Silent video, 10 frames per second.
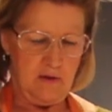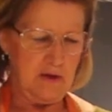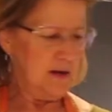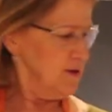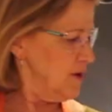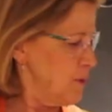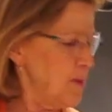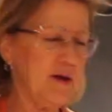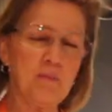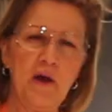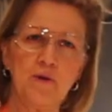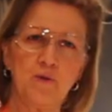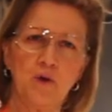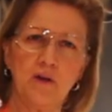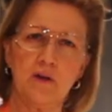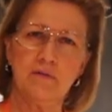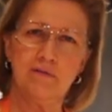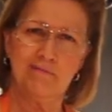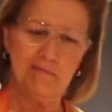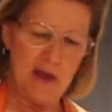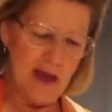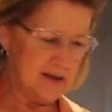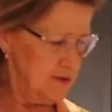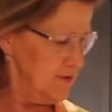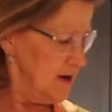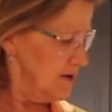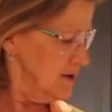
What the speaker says: That'll get our baking powder working. Activate